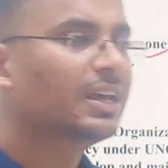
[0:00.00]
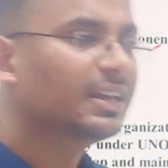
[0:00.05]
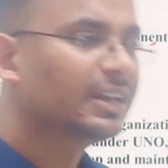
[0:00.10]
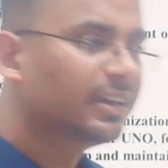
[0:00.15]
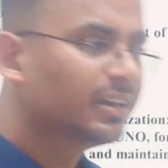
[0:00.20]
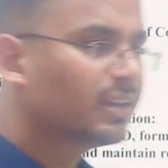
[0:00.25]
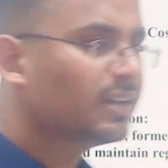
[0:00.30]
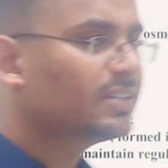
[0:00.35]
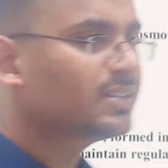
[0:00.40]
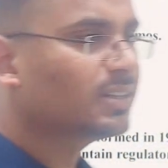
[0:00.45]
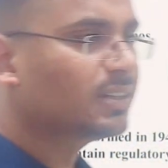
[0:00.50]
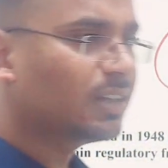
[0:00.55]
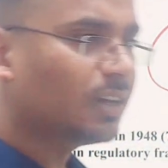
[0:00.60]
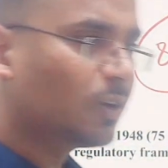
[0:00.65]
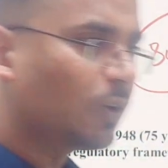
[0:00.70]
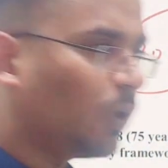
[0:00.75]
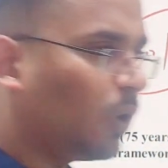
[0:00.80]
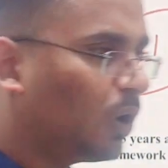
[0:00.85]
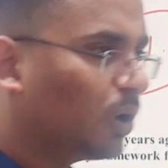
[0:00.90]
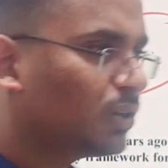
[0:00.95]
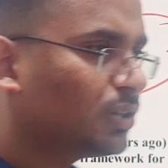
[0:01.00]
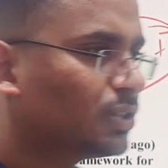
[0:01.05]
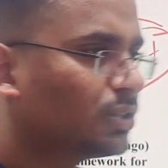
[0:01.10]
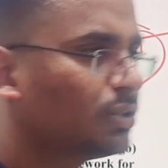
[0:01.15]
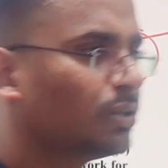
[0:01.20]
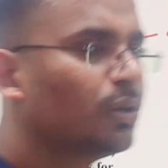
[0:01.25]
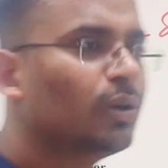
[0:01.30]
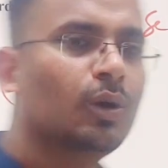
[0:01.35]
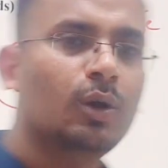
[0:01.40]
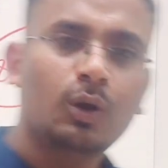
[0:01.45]
are increasing the
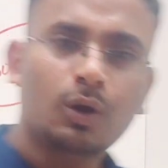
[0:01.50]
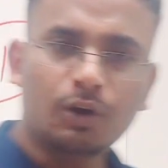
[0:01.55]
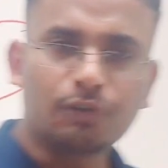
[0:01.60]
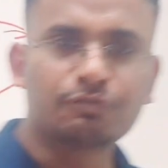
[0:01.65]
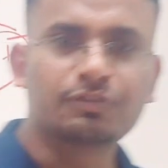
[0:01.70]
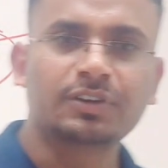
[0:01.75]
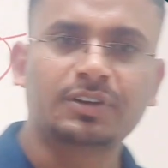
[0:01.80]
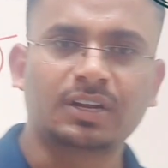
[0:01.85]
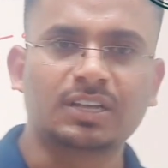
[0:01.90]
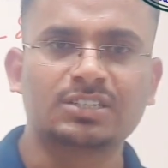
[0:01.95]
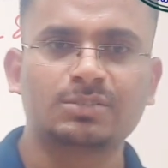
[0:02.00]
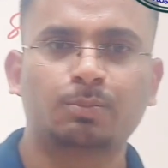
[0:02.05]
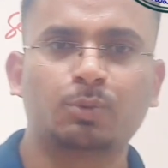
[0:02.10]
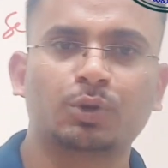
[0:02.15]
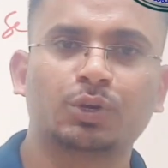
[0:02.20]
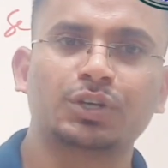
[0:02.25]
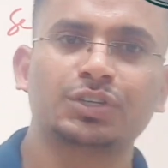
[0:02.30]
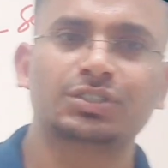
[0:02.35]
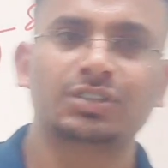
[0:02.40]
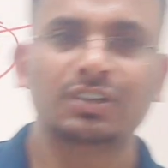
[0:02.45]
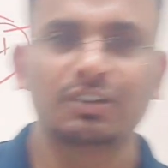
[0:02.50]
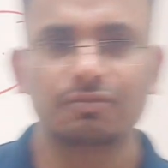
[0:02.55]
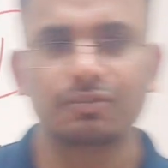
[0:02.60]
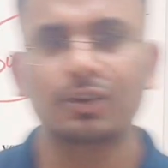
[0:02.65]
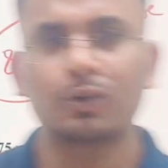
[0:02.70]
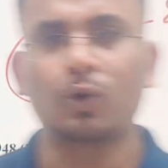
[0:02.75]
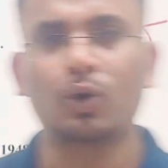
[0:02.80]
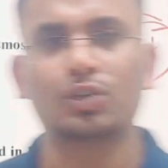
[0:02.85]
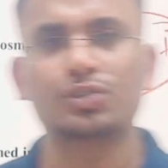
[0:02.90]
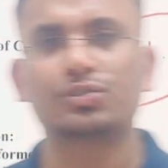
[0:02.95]
cost of the transportation. If the
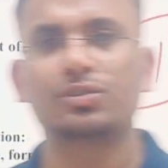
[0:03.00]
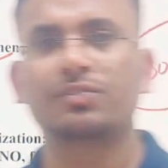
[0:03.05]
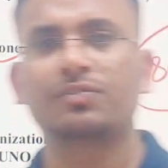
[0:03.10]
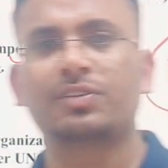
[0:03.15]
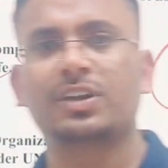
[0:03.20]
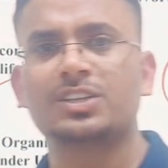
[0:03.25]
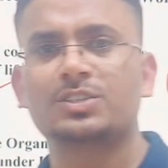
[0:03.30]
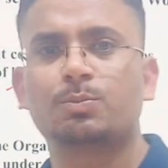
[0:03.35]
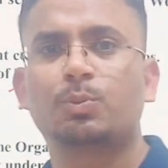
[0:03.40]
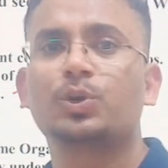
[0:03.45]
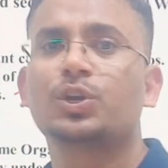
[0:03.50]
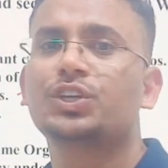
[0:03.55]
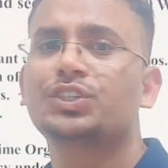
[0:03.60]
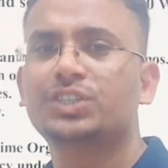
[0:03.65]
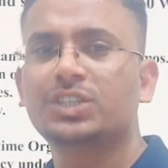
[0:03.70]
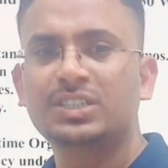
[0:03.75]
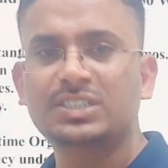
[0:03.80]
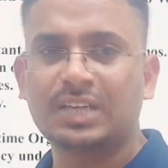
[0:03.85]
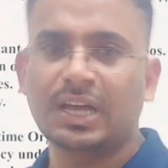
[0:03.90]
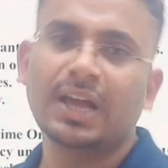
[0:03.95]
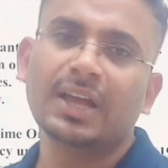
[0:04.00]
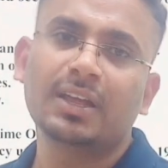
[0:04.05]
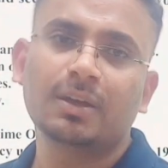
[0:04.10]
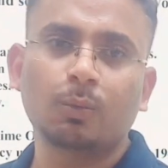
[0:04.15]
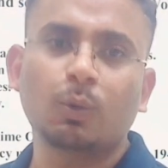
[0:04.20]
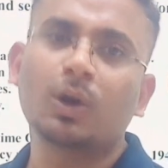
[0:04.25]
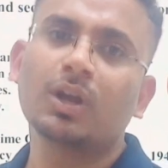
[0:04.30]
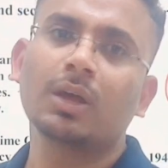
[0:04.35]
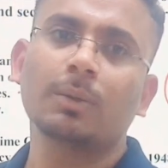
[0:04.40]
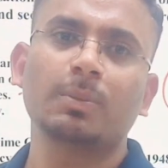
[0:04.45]
cost of transportation is high,
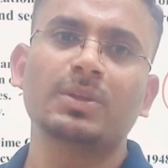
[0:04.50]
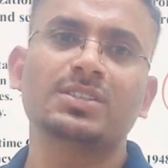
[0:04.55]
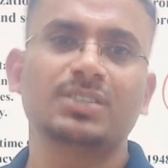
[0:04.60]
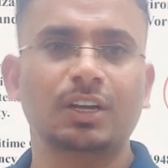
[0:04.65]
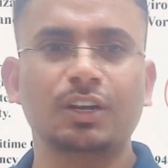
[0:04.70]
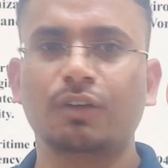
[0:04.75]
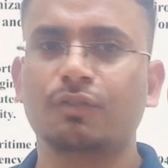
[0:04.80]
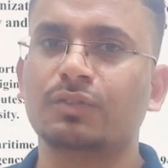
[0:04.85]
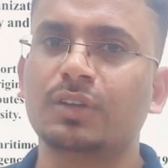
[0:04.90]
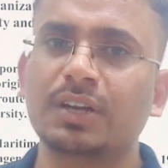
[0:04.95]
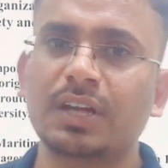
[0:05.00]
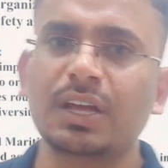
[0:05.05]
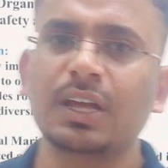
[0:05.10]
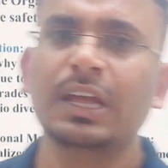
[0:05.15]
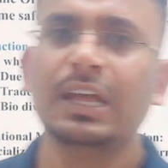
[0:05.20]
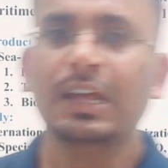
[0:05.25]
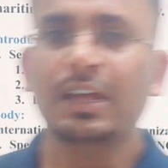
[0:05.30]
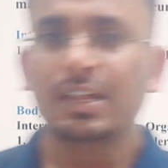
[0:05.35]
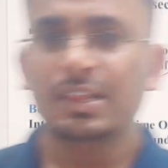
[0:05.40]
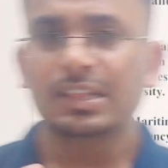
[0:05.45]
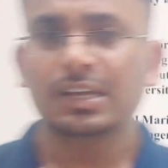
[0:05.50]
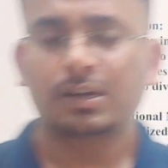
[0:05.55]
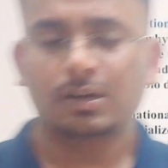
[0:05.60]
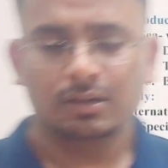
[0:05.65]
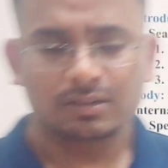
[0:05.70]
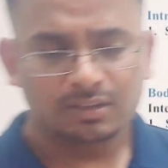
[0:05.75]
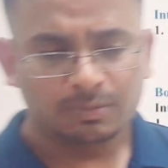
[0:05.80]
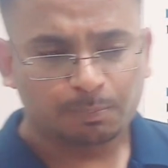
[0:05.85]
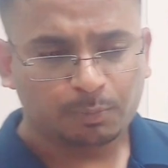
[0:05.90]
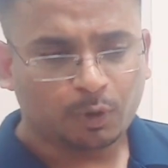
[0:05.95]
what happens end of the day?
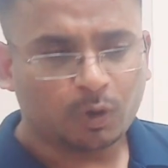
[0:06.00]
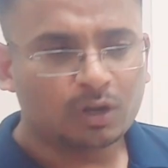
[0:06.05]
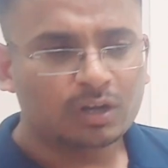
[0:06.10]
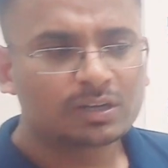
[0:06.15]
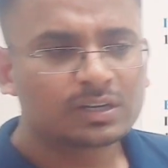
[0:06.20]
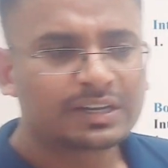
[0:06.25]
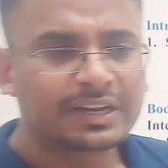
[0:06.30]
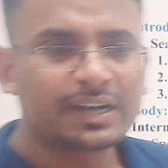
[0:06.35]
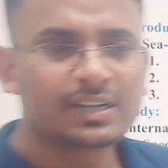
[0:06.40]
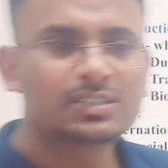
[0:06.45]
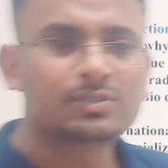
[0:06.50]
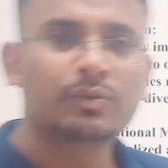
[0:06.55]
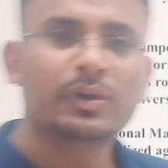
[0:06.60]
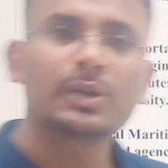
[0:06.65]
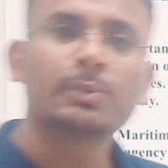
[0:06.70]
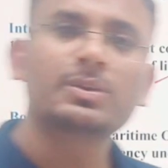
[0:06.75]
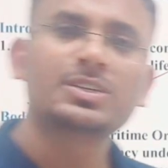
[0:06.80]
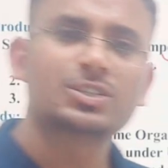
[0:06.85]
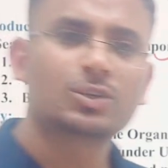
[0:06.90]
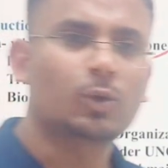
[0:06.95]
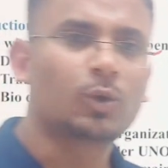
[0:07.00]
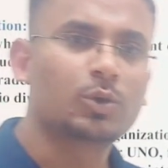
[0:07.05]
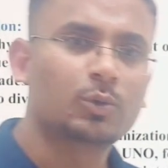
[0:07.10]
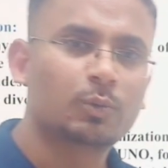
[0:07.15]
The product gets very much